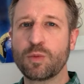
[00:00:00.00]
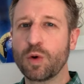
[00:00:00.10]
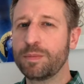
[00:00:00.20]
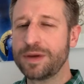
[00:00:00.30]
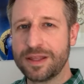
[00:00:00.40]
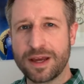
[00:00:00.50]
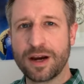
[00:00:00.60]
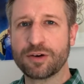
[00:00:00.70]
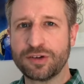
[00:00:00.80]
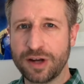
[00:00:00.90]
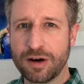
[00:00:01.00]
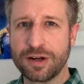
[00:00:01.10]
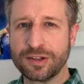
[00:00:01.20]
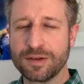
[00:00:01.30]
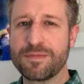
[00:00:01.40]
will be there
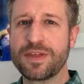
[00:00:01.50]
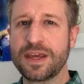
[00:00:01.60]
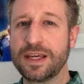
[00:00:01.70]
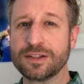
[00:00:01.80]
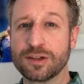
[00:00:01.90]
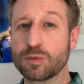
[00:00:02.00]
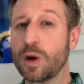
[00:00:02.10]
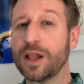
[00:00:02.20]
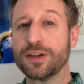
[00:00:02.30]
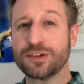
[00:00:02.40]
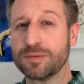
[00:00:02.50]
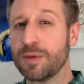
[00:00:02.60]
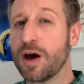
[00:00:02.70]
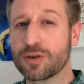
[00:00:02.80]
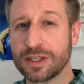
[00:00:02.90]
sharing some things as well as some
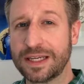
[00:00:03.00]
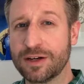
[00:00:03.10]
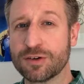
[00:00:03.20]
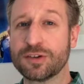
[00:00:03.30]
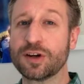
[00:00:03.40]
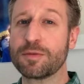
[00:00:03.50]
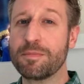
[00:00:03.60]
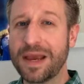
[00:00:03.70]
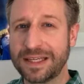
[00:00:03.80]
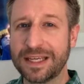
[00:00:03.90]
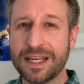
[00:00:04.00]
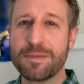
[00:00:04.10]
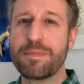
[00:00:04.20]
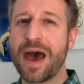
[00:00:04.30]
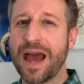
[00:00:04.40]
other leaders that are making an
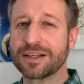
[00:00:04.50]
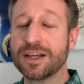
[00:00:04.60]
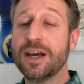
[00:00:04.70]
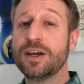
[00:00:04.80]
impact.